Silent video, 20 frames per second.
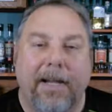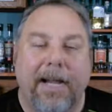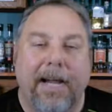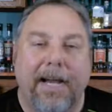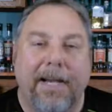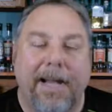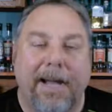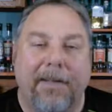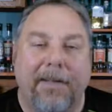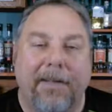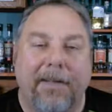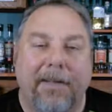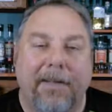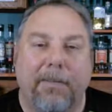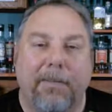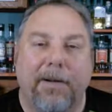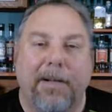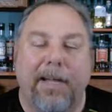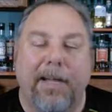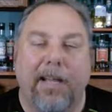and now the
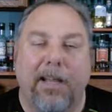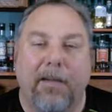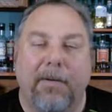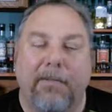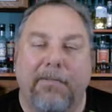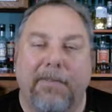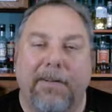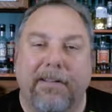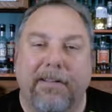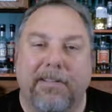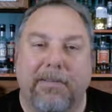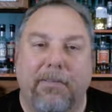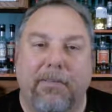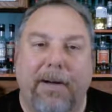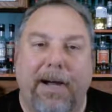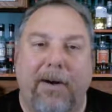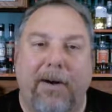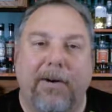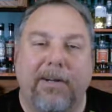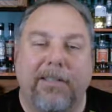criminal element feels
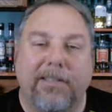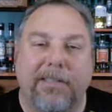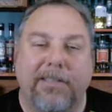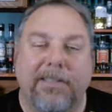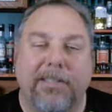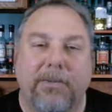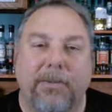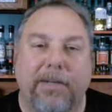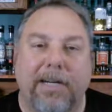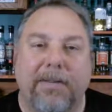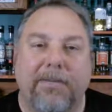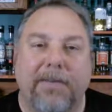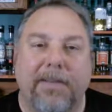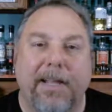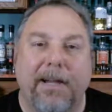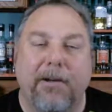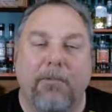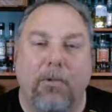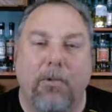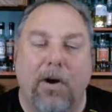empowered to do whatever
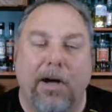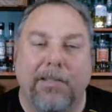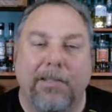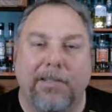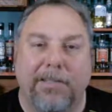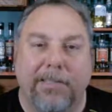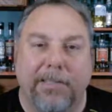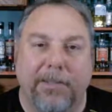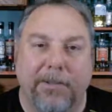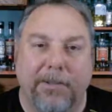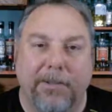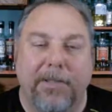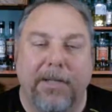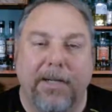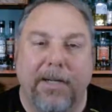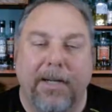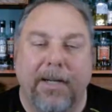they want to,